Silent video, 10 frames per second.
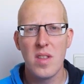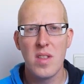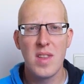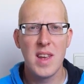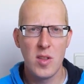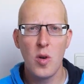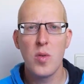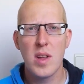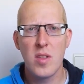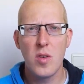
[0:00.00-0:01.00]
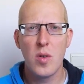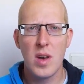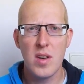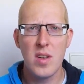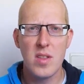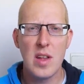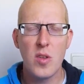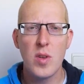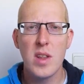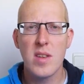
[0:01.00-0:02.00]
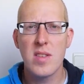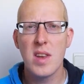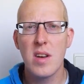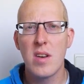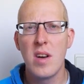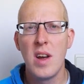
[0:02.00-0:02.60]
they know that you need a sticker.